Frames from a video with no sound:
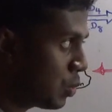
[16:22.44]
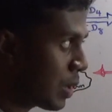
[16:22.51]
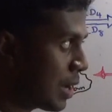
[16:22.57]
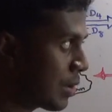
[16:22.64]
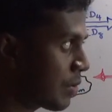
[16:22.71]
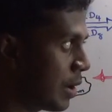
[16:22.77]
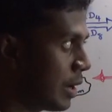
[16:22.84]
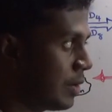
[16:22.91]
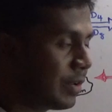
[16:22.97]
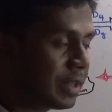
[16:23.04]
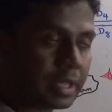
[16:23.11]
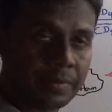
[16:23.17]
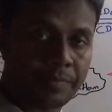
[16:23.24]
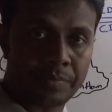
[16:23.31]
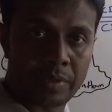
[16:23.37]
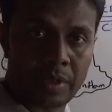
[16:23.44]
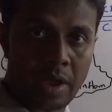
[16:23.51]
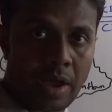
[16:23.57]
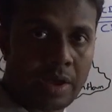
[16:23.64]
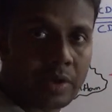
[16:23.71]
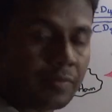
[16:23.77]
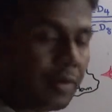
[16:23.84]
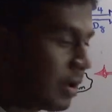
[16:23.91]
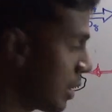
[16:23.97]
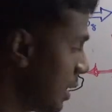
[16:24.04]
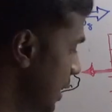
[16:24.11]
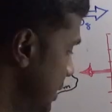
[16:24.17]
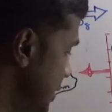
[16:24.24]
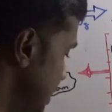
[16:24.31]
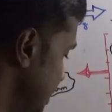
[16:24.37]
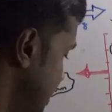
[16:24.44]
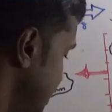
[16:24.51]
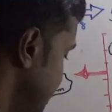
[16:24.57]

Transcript: you can try with antiviral agent